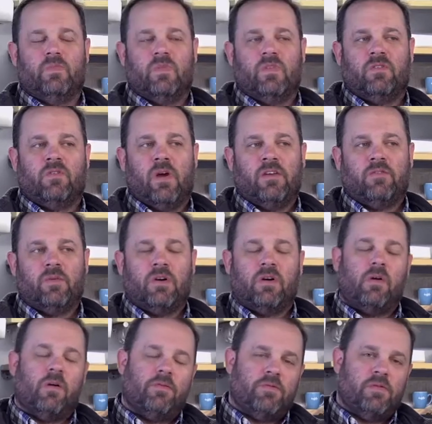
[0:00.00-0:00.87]
So as we were
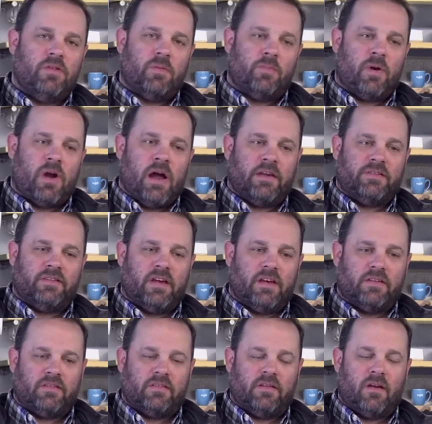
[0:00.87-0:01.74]
going through the
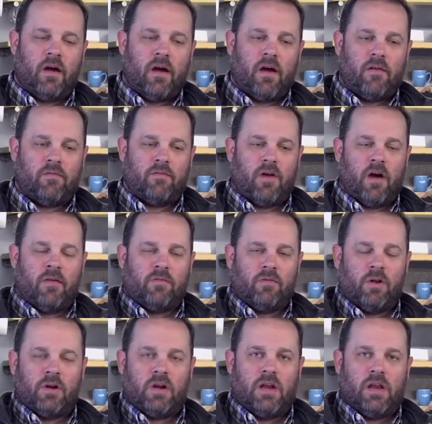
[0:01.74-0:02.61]
process of
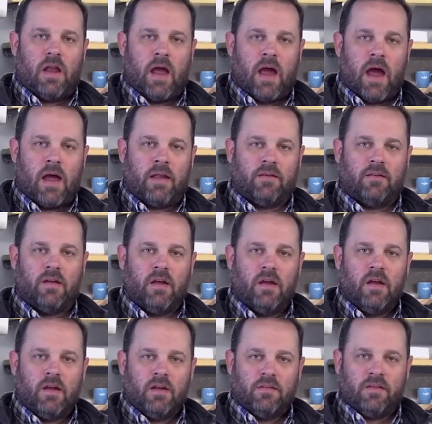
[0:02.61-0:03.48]
looking at
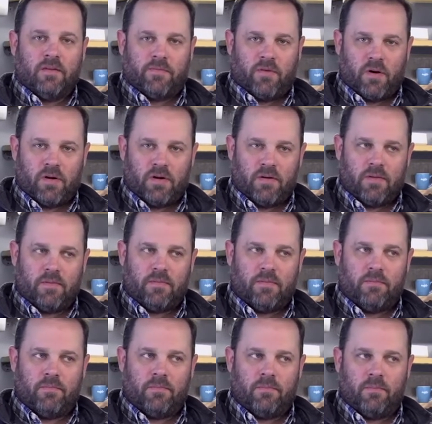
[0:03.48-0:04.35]
different
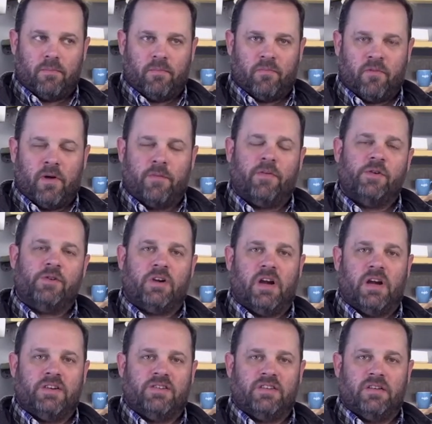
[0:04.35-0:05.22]

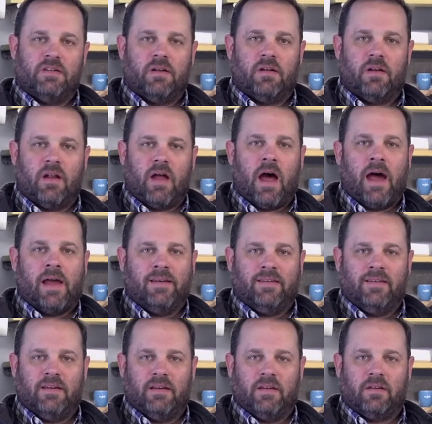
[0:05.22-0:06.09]
refrigeration
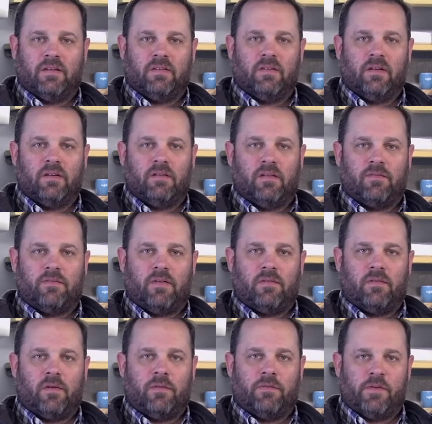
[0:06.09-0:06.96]
ideas and
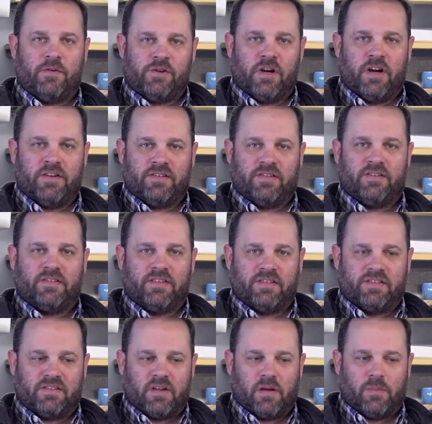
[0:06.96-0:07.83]
different refrigeration
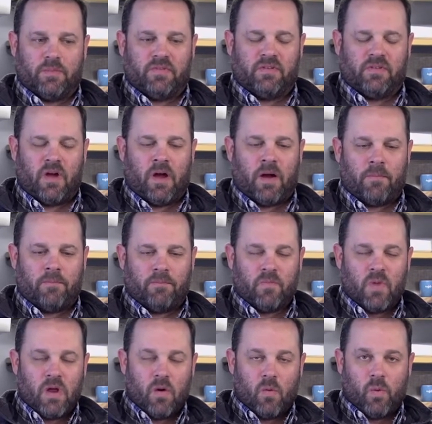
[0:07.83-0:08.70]
systems,
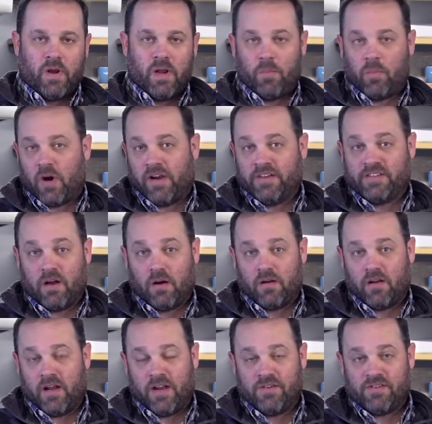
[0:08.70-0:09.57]
we did price out
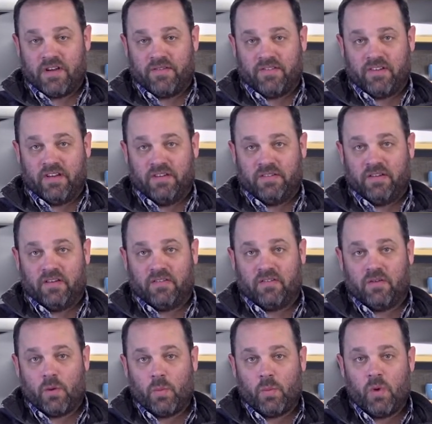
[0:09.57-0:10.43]
an HFC
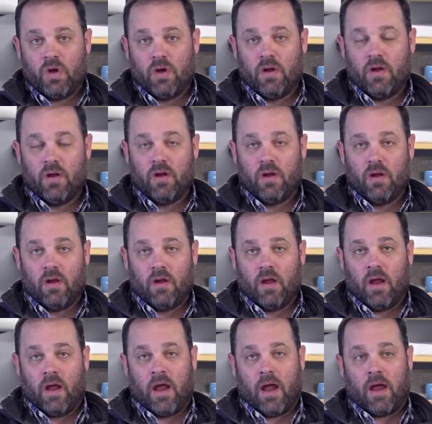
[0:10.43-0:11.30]
system,
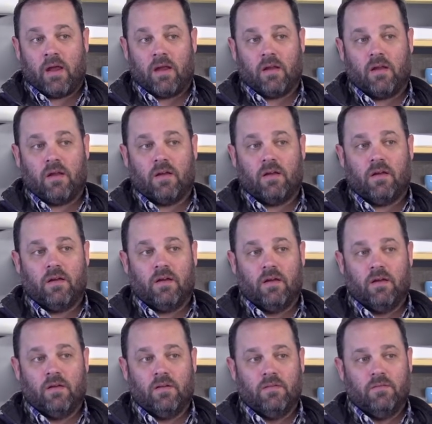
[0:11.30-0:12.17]
and
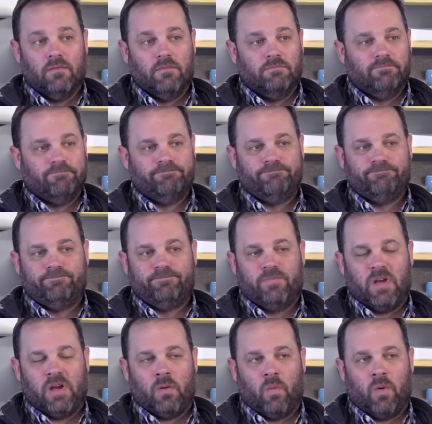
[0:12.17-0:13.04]

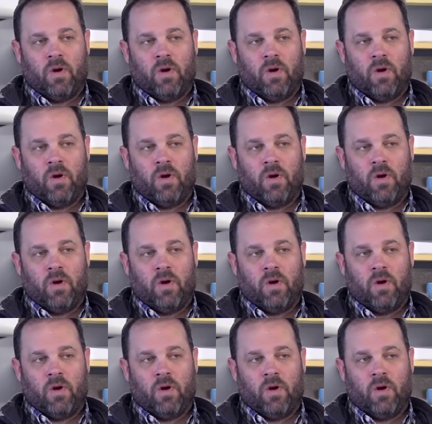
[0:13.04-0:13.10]
it